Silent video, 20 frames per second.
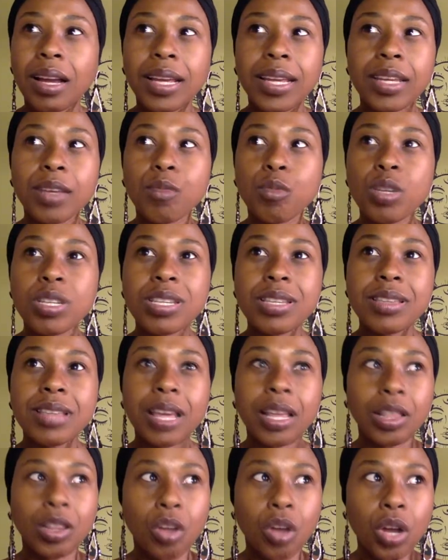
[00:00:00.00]
It wasn't
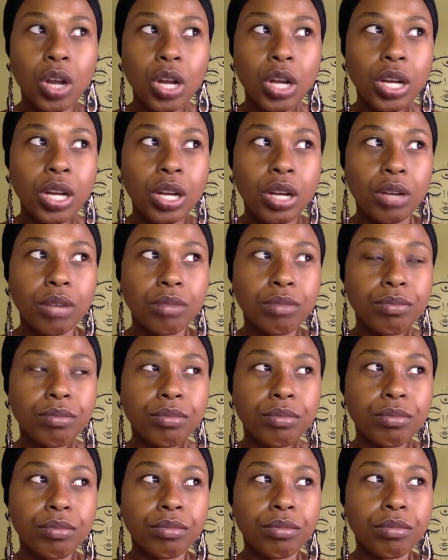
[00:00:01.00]
that long ago.
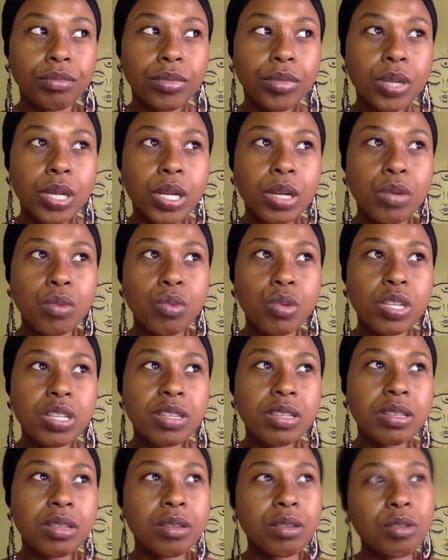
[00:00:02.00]
It
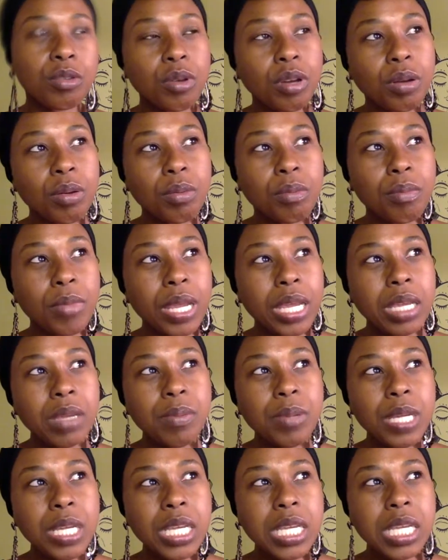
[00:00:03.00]
was uh,
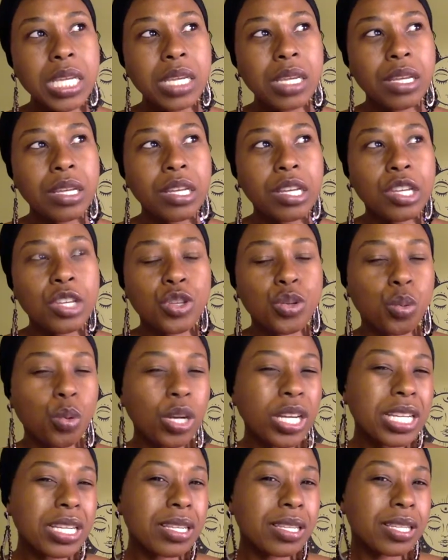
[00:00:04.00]
maybe
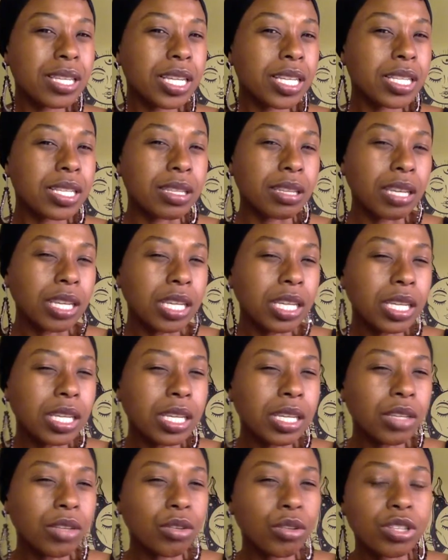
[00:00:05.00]
twenty
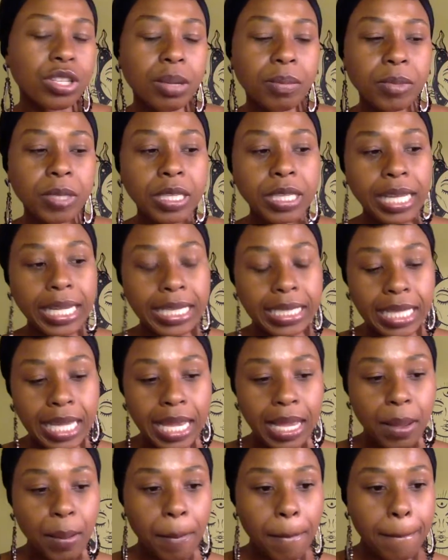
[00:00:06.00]
sixteen or something like that.